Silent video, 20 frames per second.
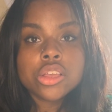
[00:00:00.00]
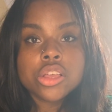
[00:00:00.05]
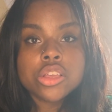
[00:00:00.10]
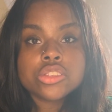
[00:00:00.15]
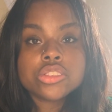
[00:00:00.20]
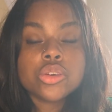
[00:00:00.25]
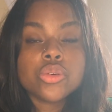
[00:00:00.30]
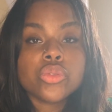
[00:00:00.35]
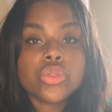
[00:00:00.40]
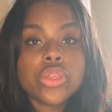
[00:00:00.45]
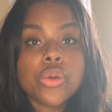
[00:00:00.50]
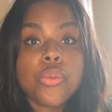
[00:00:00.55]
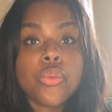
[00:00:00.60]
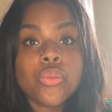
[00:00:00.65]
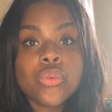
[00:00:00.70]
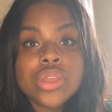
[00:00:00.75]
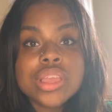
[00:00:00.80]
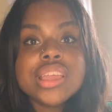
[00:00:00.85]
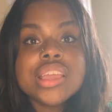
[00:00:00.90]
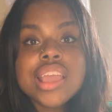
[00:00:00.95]
so that
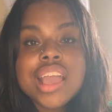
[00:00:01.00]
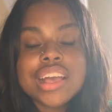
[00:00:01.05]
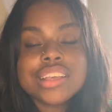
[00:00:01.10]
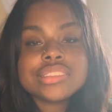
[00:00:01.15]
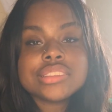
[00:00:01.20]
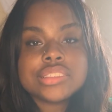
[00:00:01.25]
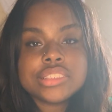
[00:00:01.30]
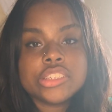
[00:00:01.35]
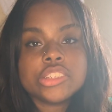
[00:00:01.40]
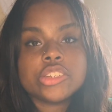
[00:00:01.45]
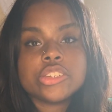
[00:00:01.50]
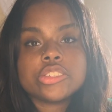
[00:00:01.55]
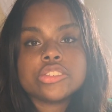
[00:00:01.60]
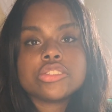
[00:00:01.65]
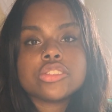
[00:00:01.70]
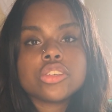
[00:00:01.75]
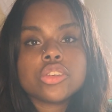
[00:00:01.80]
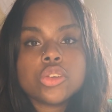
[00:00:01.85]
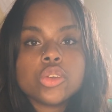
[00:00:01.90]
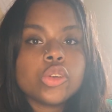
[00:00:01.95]
we as
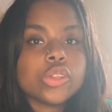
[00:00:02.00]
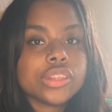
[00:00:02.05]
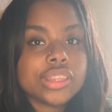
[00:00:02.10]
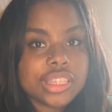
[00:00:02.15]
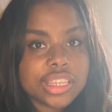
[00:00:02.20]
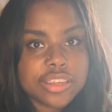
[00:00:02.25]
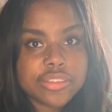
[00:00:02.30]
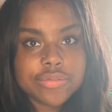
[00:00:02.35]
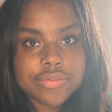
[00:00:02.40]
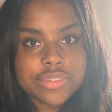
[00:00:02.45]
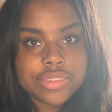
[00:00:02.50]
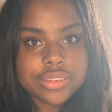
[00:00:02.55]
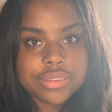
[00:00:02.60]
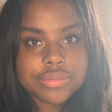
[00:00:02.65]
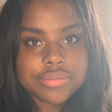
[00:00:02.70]
sinners could live.